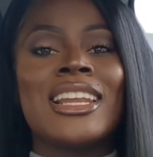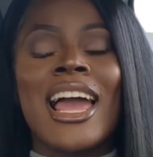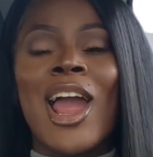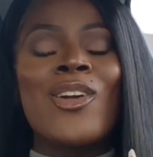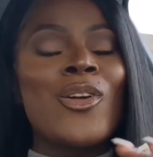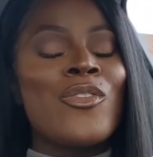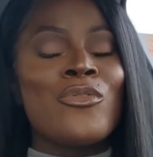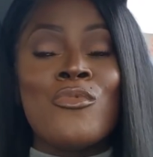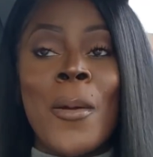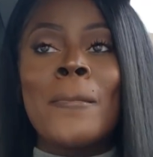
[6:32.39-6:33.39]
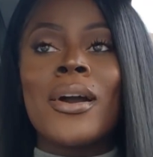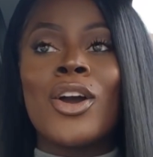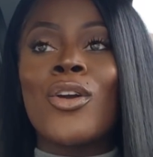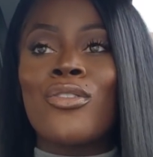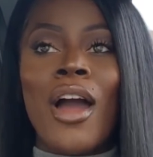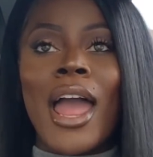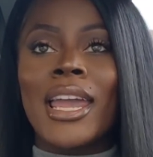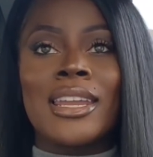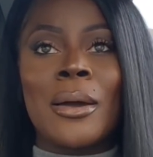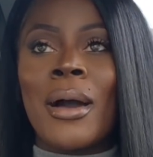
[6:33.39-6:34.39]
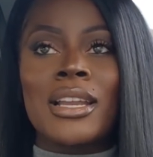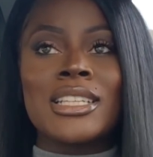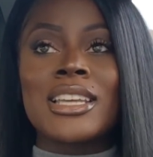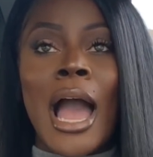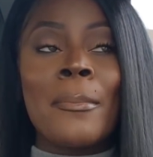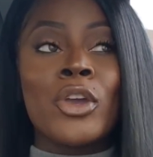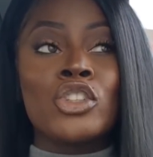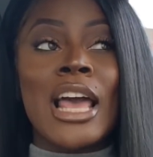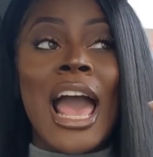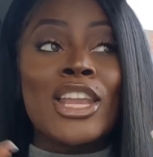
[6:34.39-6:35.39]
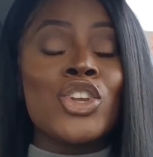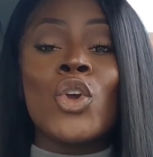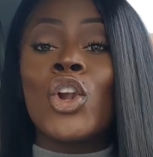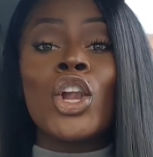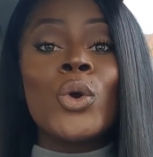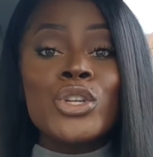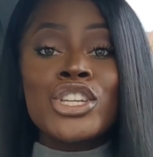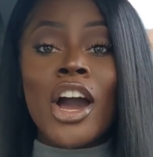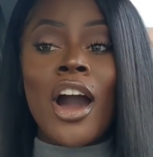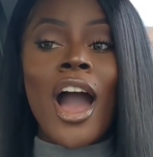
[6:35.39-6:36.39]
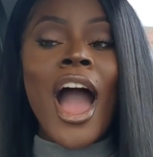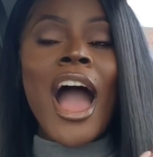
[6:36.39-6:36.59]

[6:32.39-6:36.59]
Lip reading: like I remember crying about this guy because I had no closure.